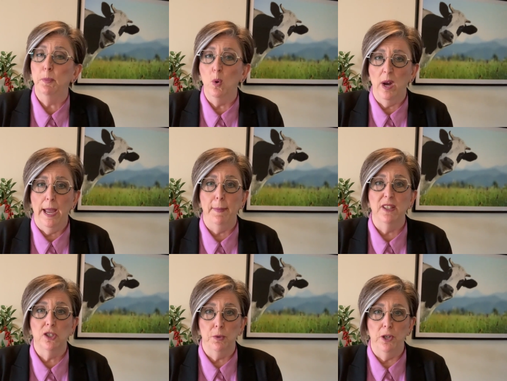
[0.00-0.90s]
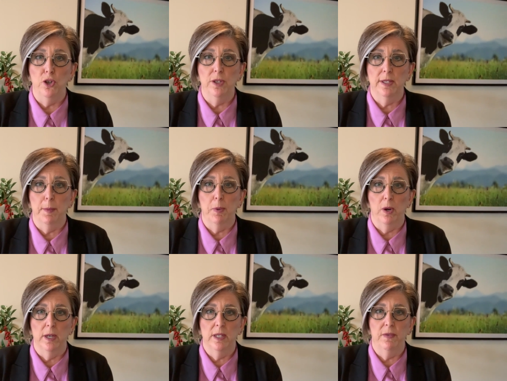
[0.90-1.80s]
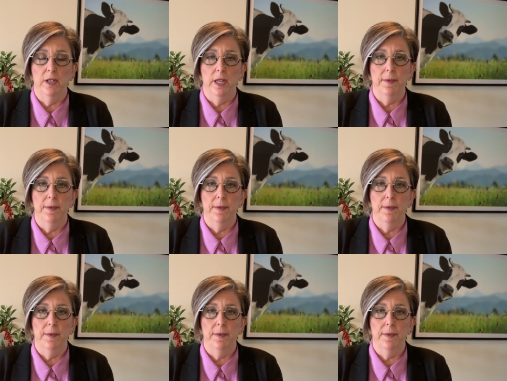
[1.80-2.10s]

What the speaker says: poor habits to reduce their productivity.